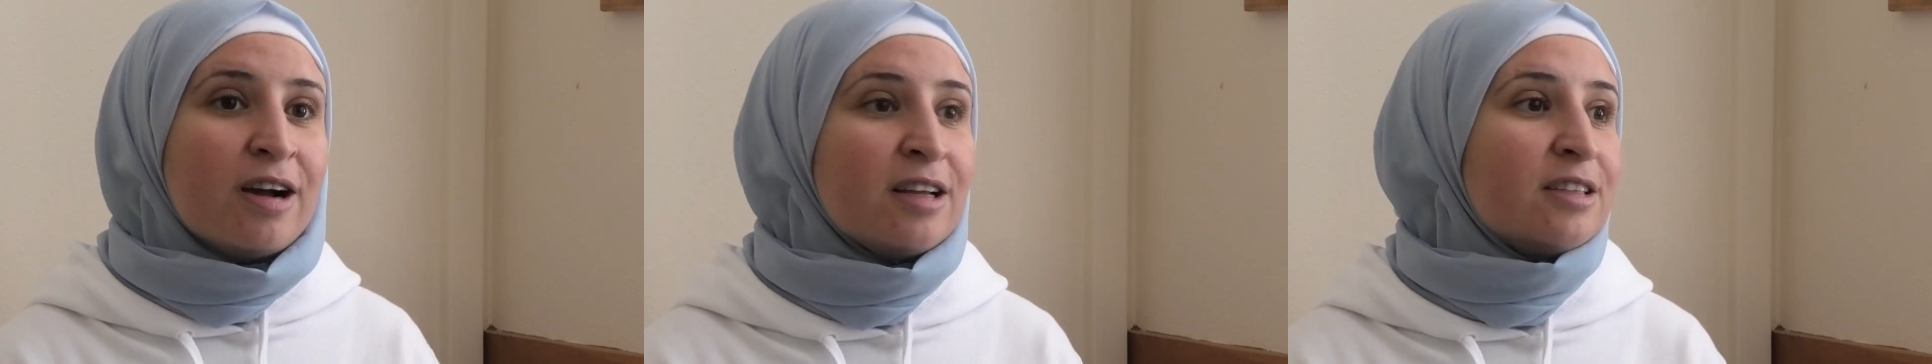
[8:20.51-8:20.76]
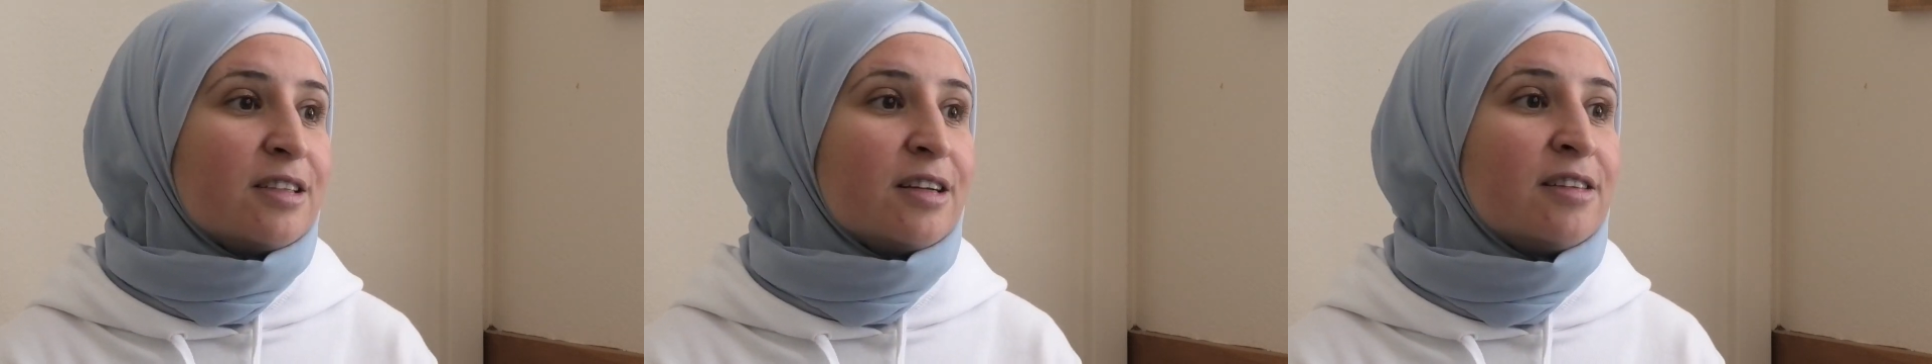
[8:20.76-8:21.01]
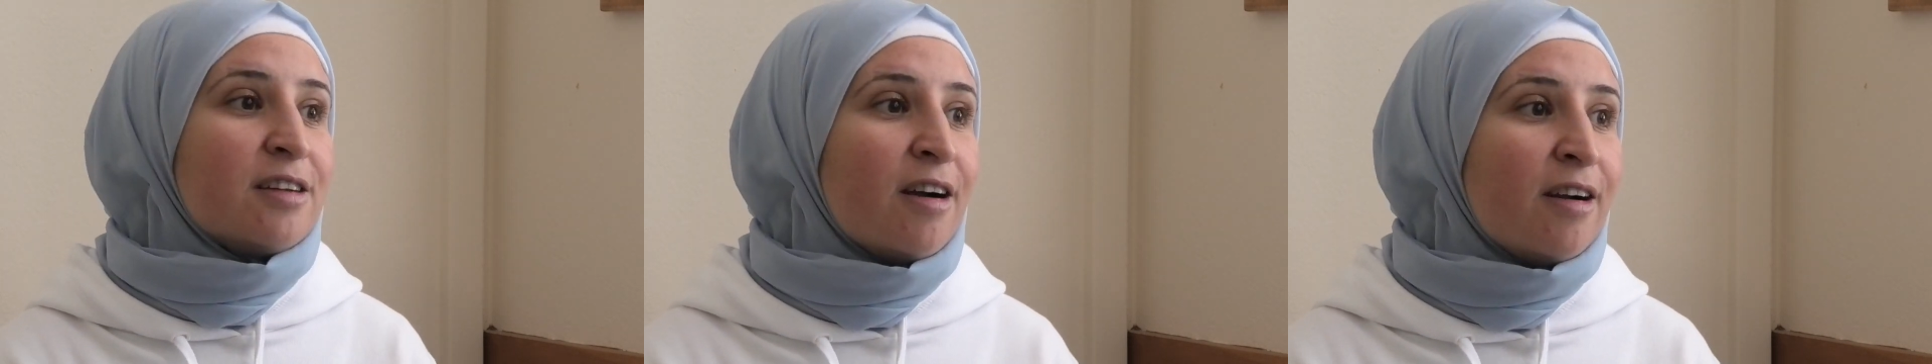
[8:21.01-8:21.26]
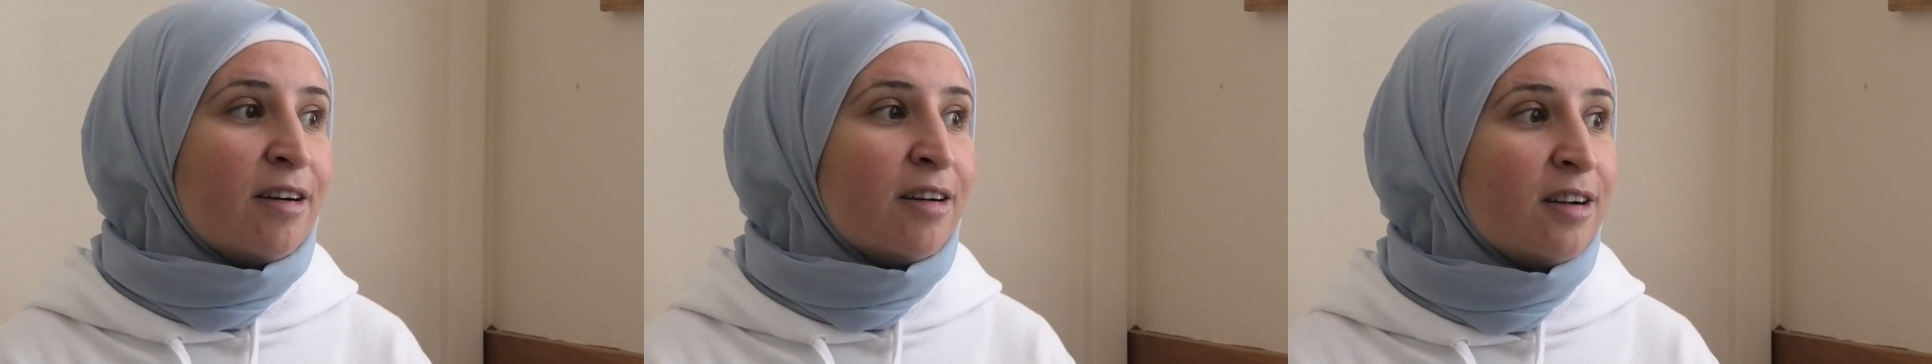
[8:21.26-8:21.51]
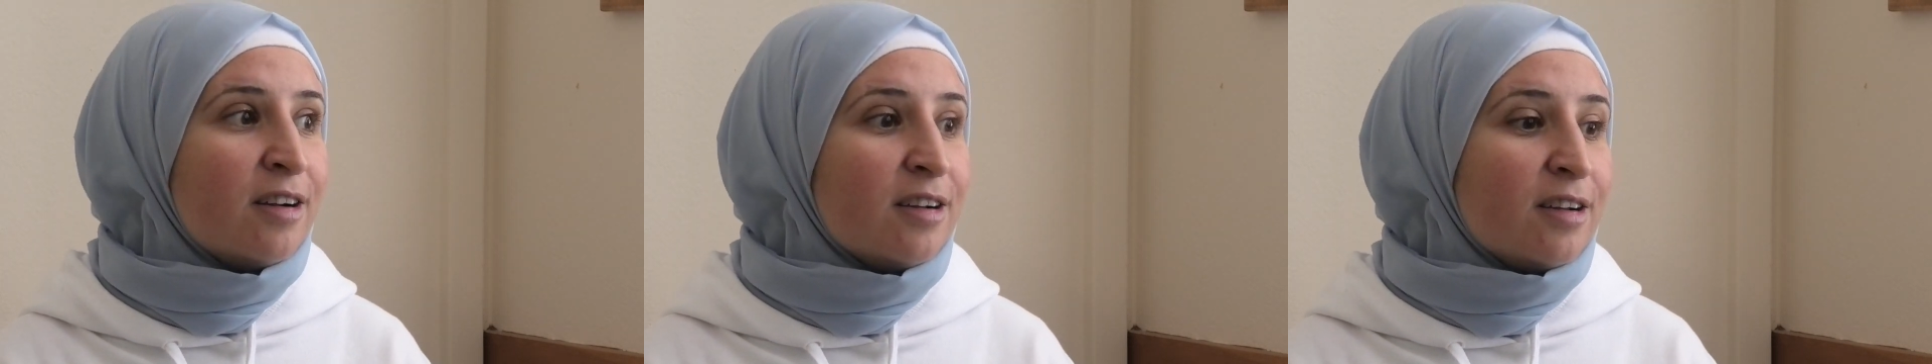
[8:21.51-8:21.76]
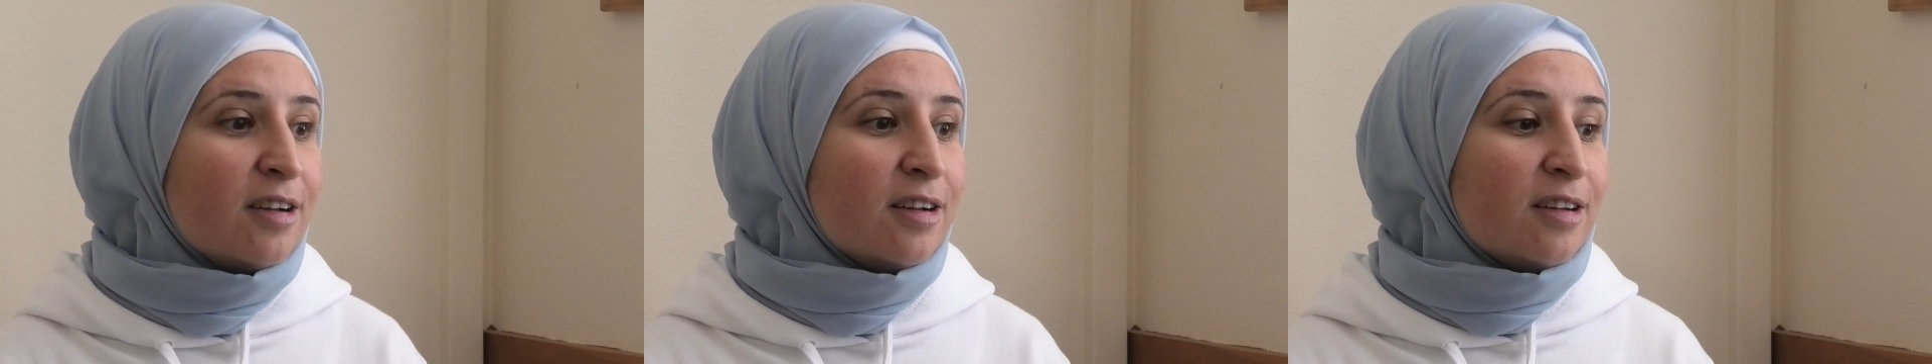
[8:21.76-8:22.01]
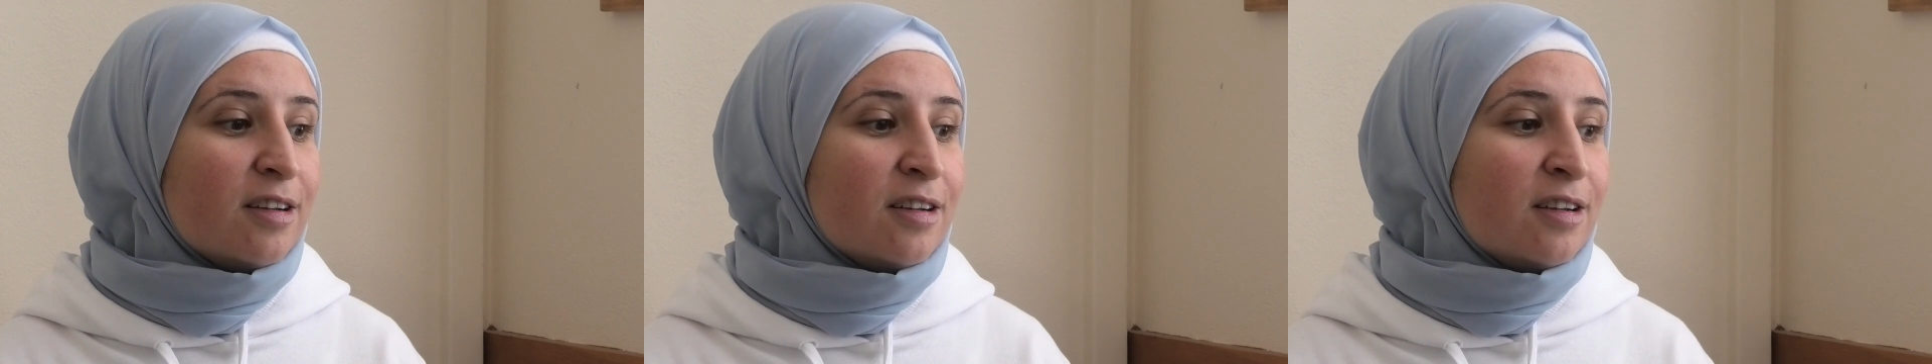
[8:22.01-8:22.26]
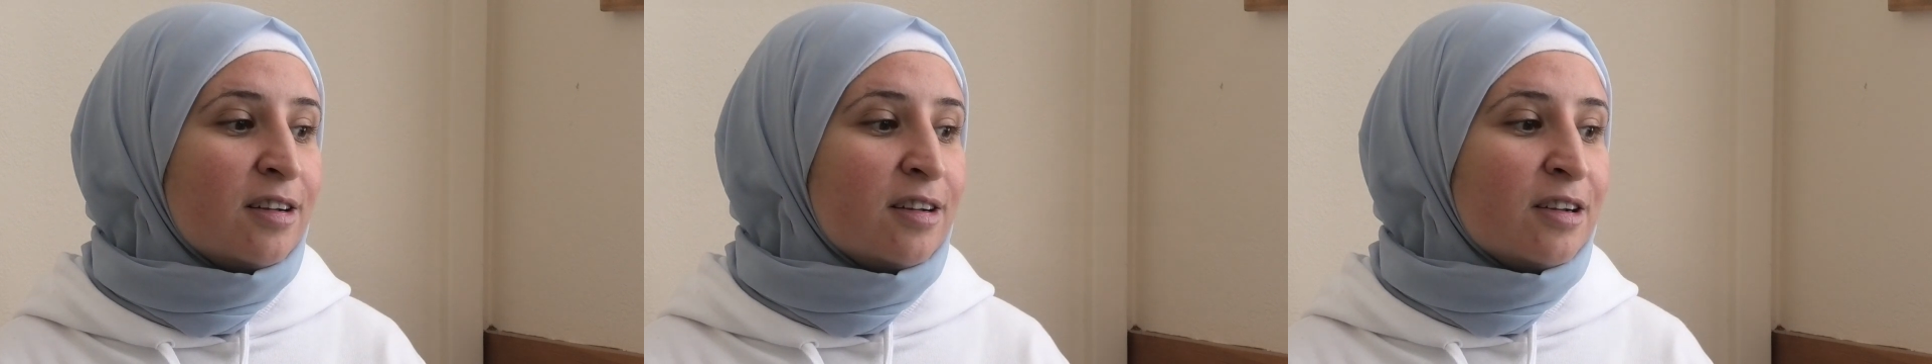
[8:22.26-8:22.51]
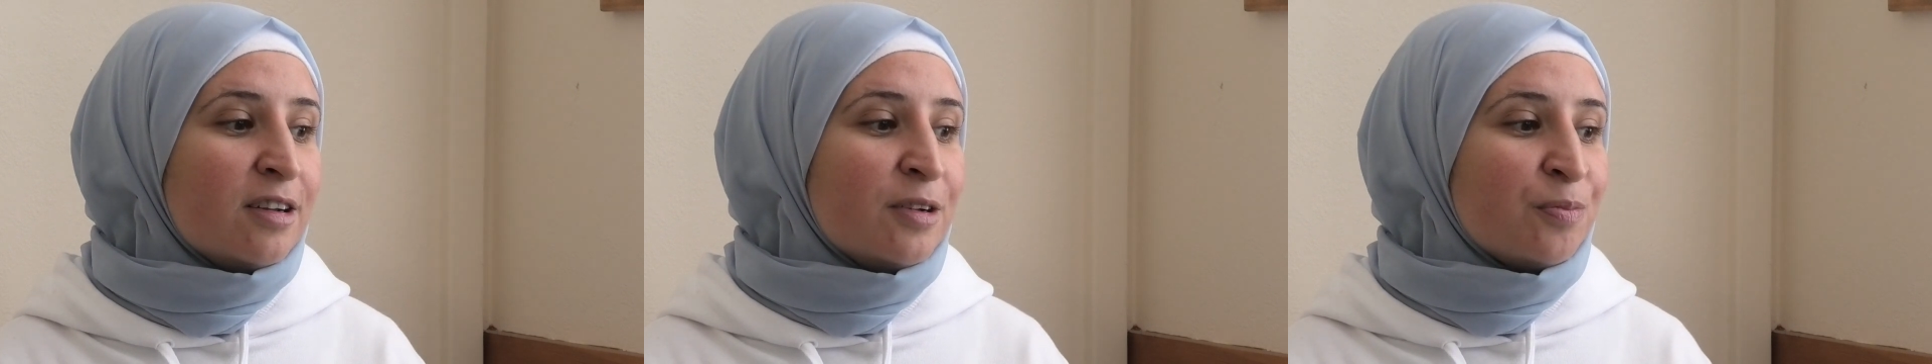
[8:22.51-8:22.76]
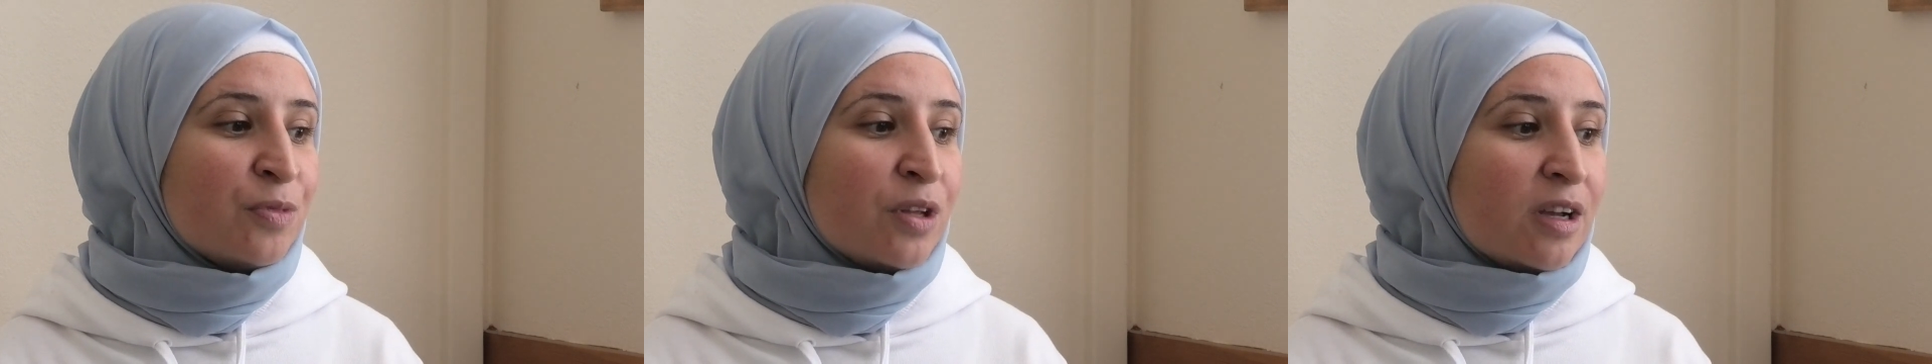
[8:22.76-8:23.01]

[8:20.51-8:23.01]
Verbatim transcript: I told her, uh,